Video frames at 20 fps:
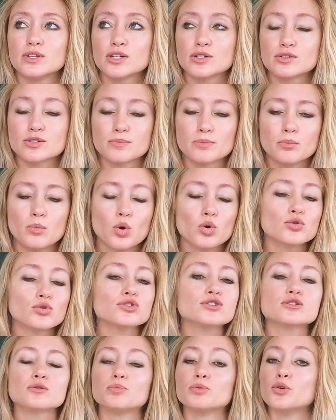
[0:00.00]
There's
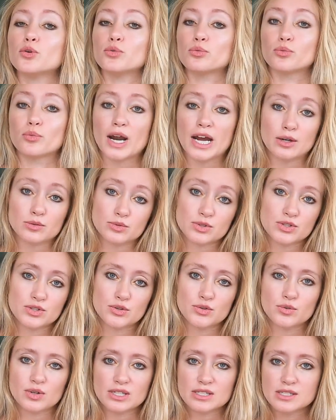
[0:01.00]
multiple
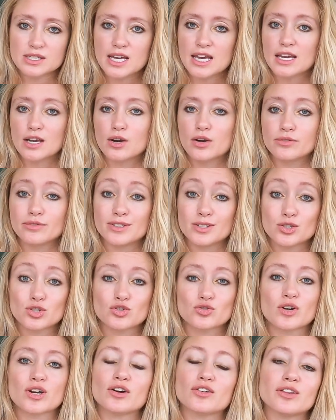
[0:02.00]
routes you can take on
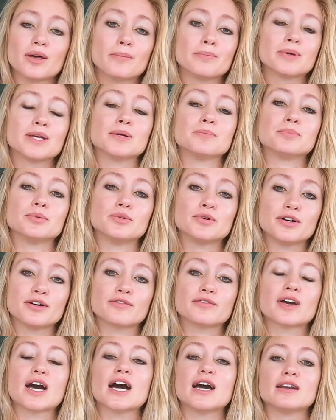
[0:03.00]
this trail that people
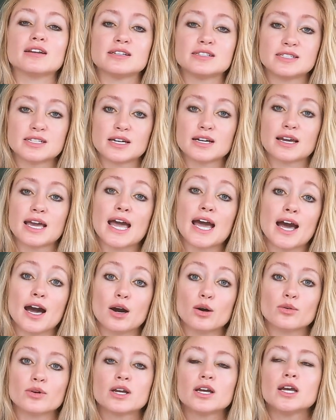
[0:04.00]
have kind of dug
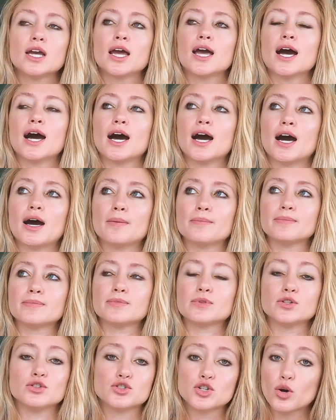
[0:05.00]
out.
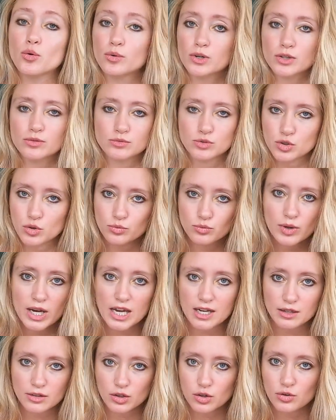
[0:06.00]
You don't
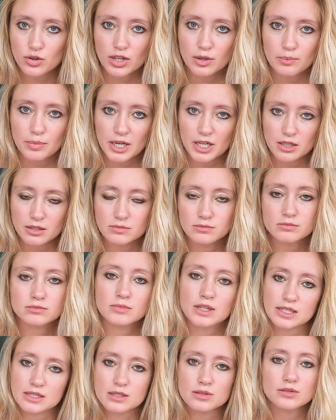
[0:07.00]
ride in the creek bed.
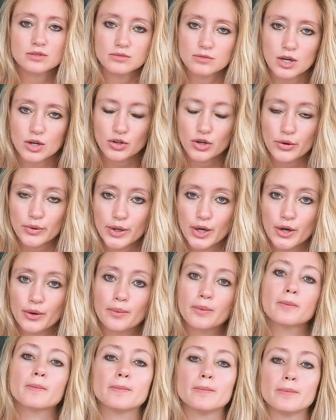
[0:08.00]
That's a
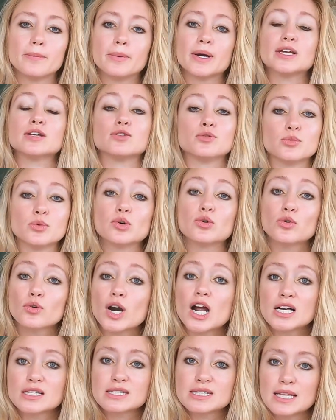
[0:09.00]
no-no, but you will
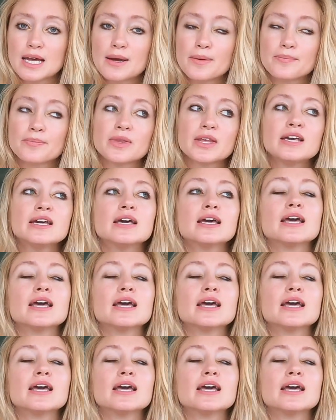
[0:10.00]
cross them.